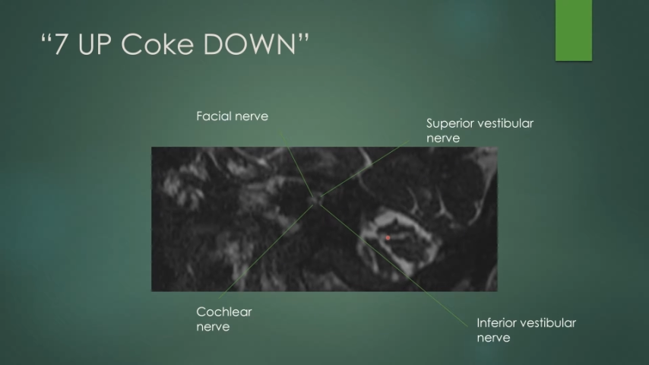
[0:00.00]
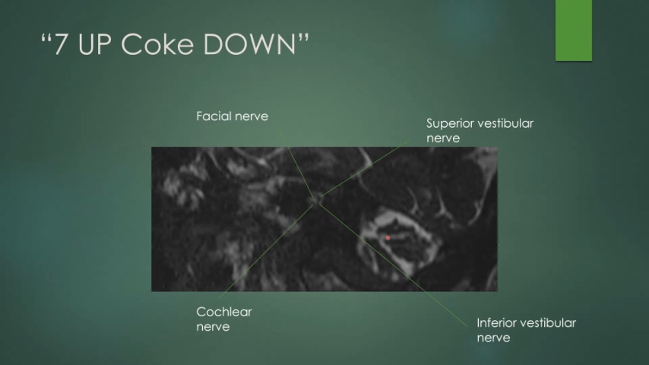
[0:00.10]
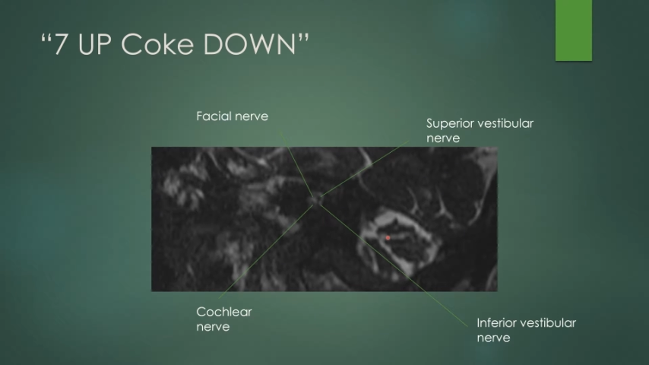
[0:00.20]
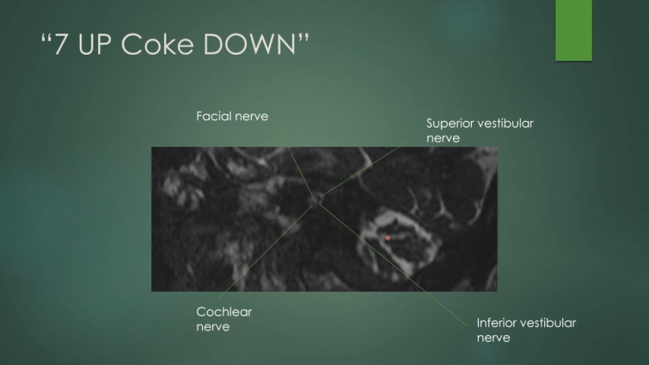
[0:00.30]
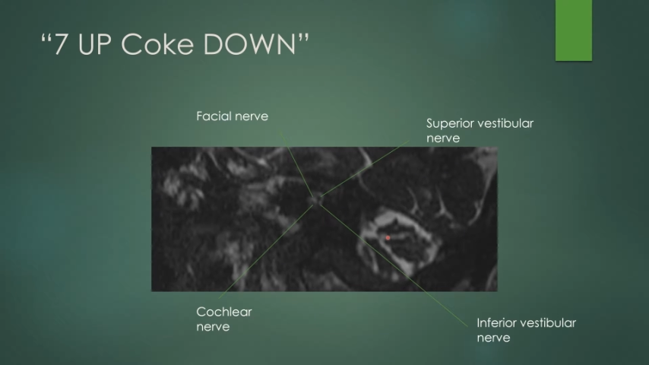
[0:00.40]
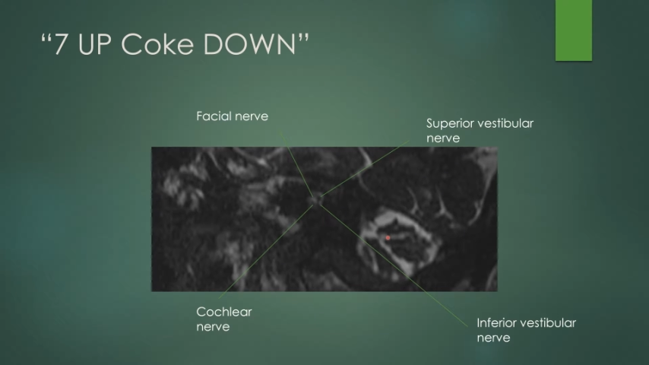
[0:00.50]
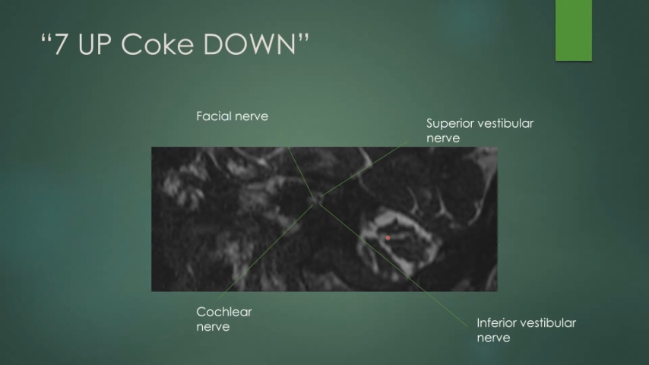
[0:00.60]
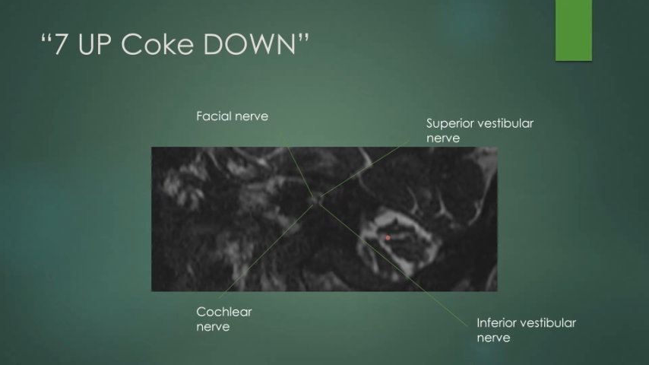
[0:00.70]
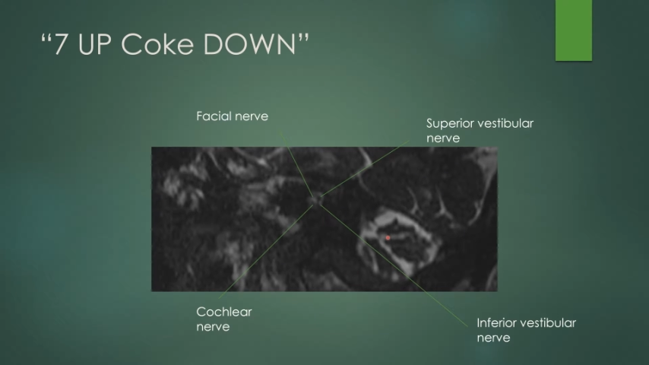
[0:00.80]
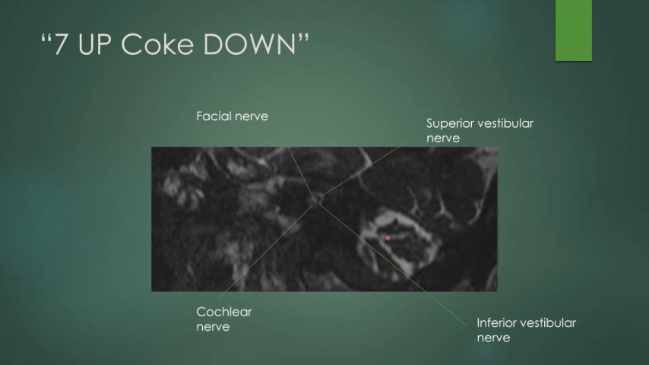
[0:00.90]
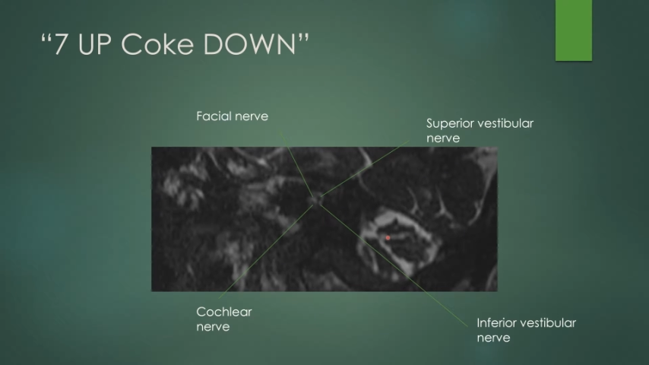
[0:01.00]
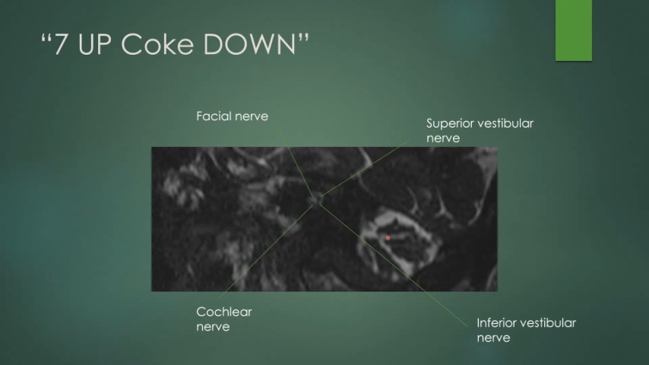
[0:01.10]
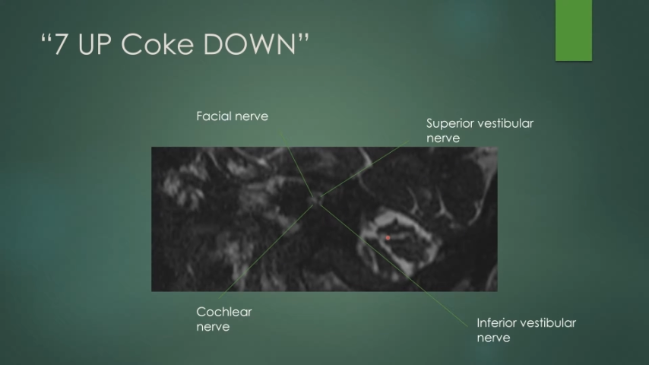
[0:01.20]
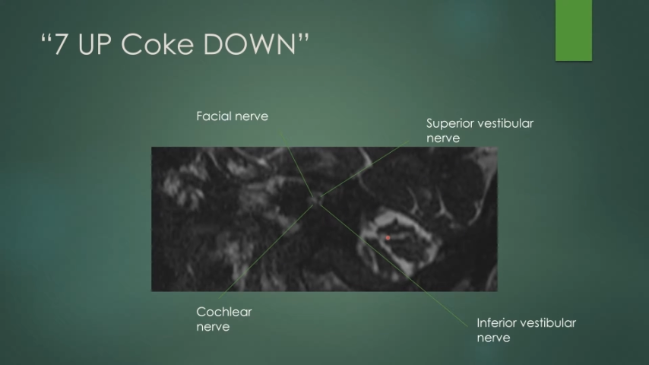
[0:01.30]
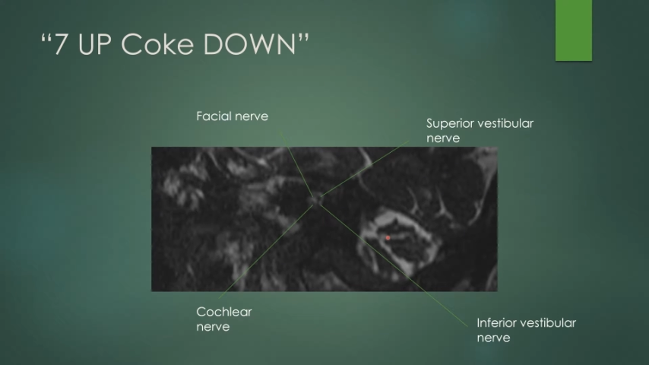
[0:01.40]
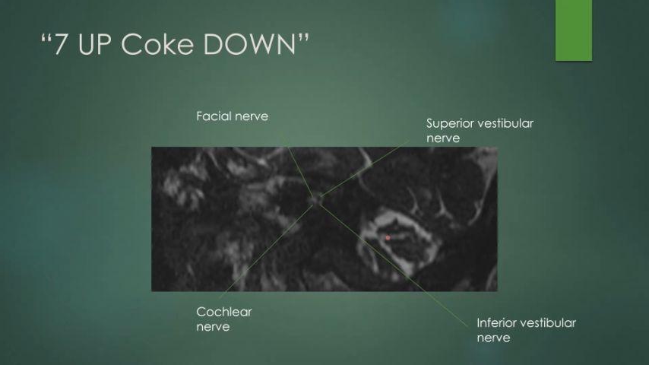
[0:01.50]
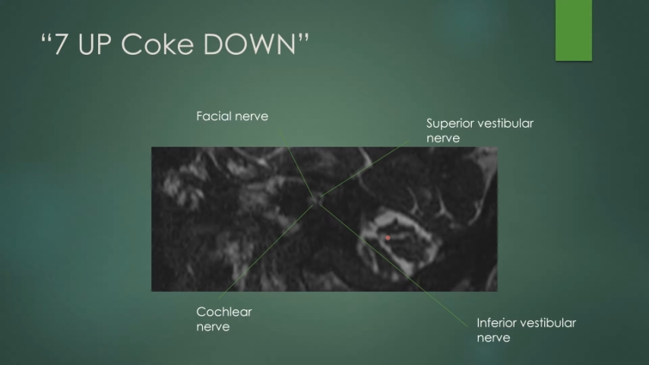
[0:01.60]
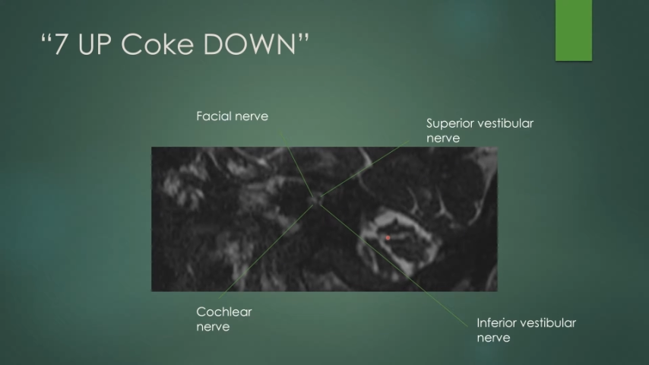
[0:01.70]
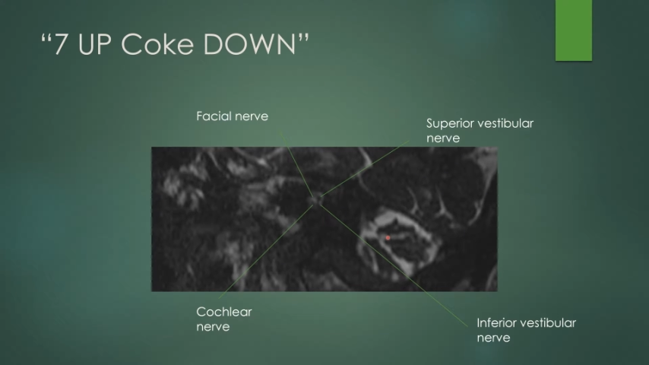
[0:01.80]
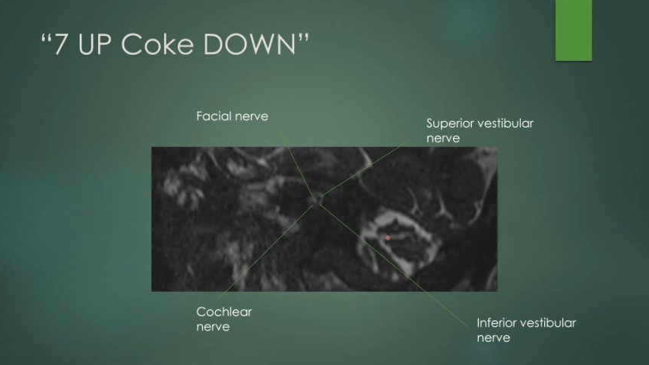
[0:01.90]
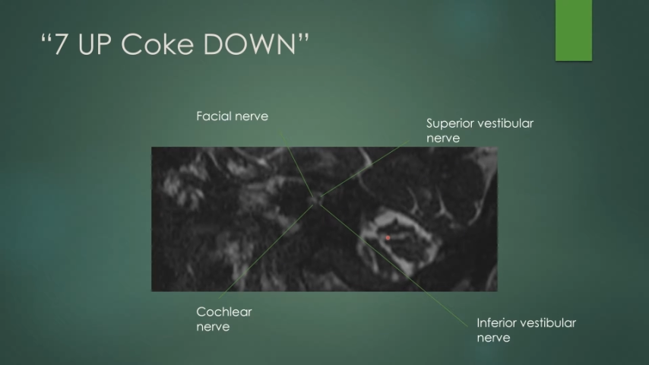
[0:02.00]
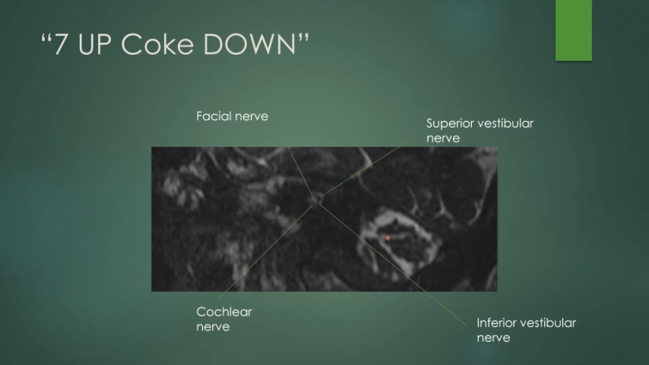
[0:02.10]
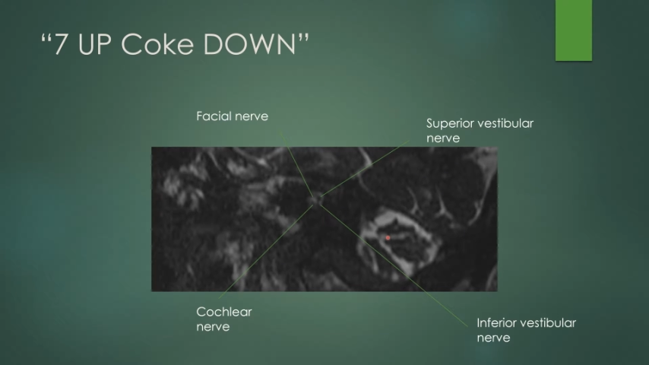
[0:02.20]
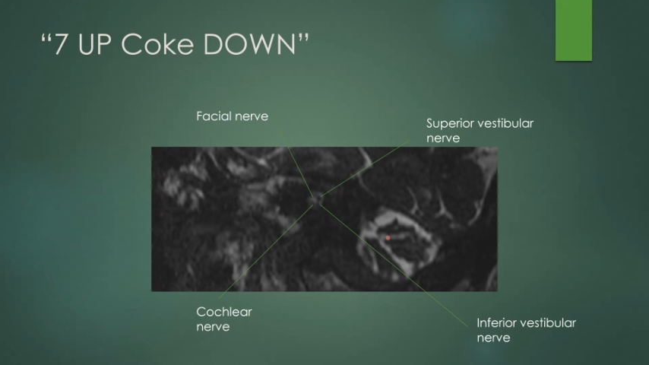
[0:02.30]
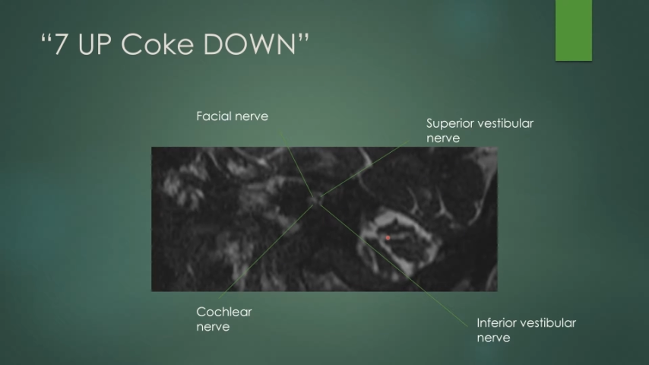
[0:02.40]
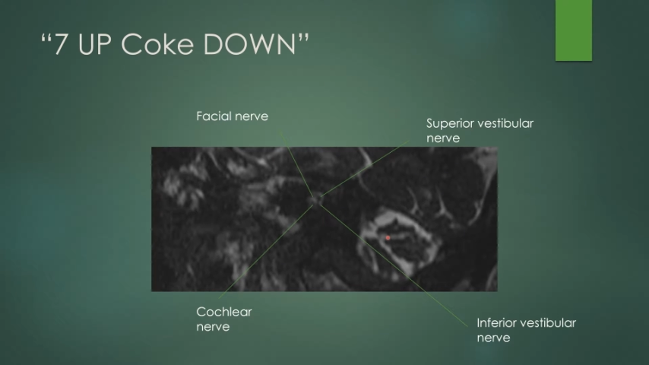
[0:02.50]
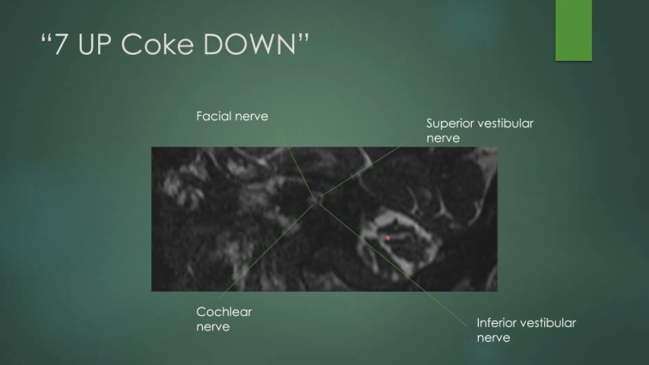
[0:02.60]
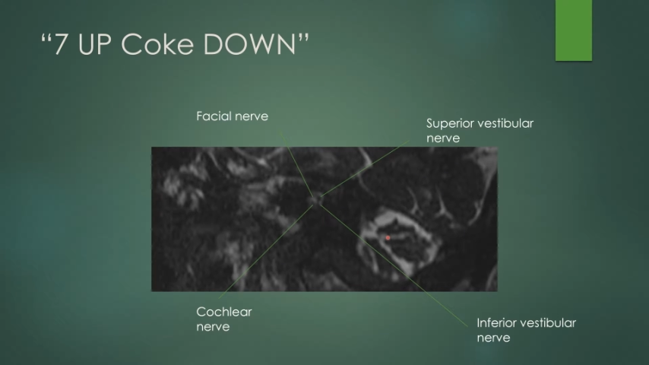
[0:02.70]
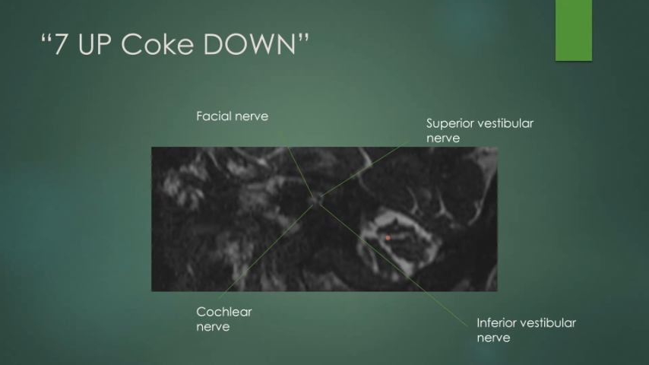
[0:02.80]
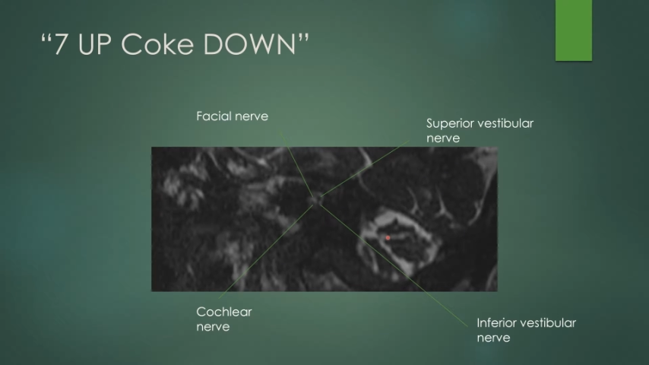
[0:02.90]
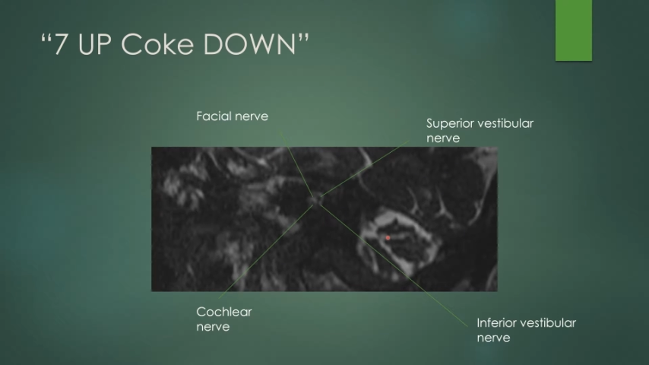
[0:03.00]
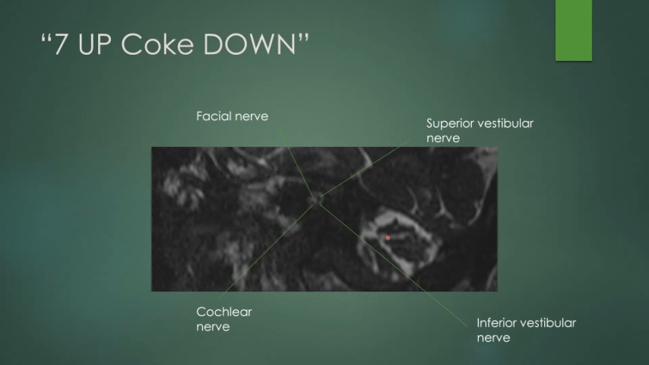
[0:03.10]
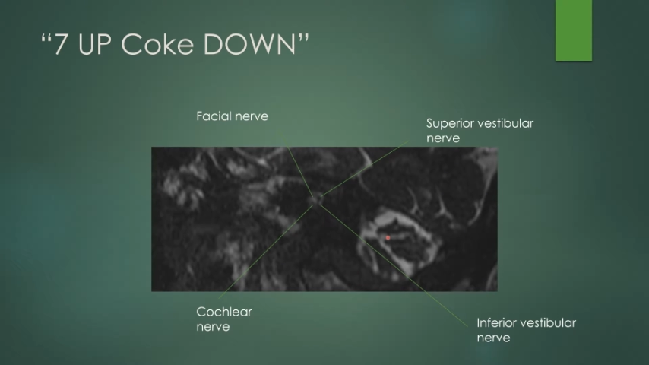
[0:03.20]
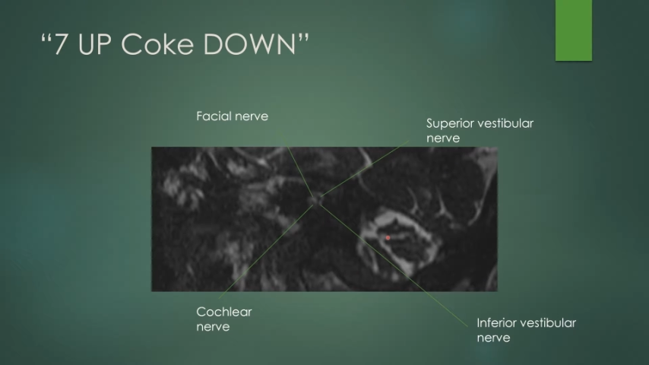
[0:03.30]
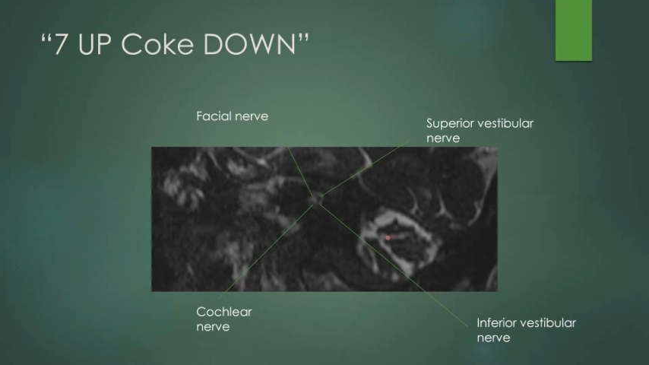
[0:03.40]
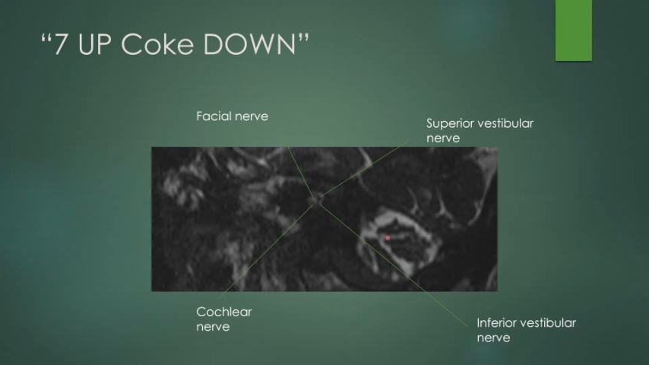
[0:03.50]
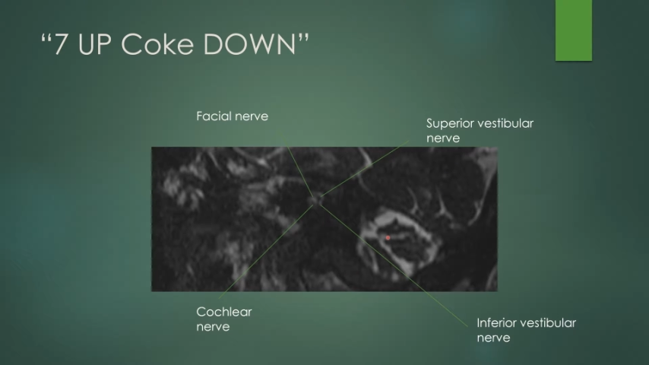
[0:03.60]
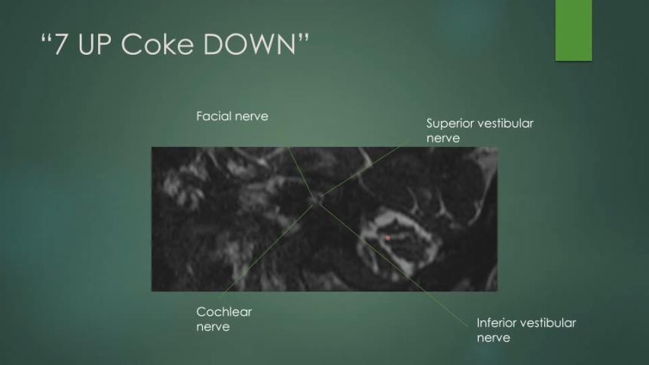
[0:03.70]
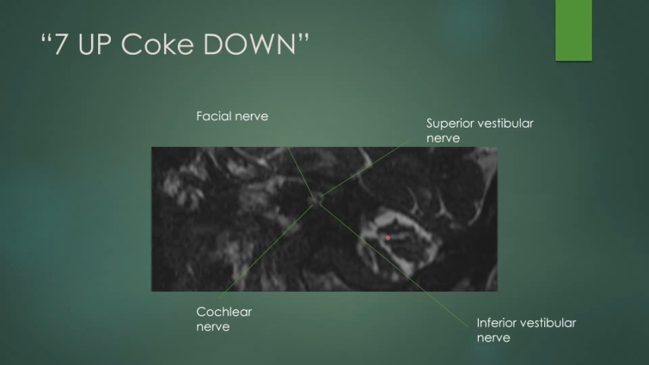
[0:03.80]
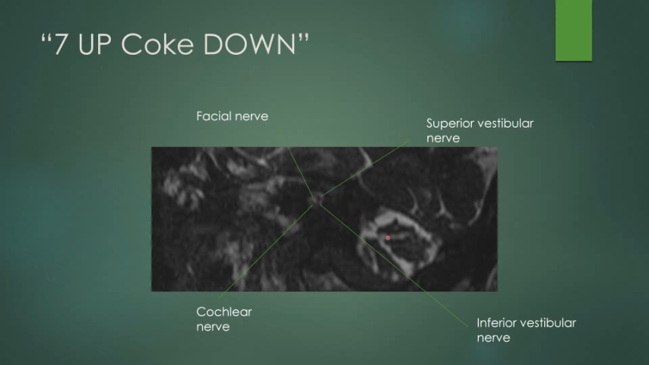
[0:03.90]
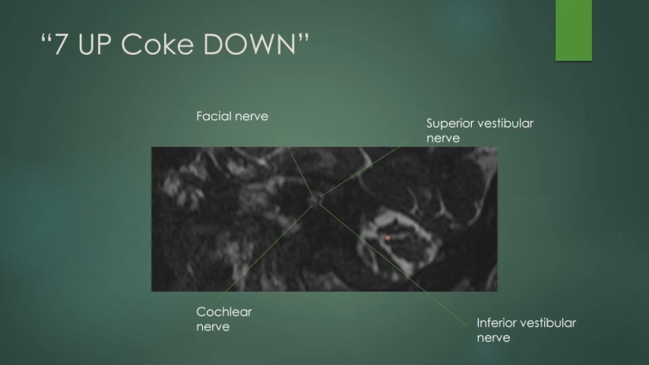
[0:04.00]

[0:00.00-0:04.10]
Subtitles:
[unreadable: no face in view]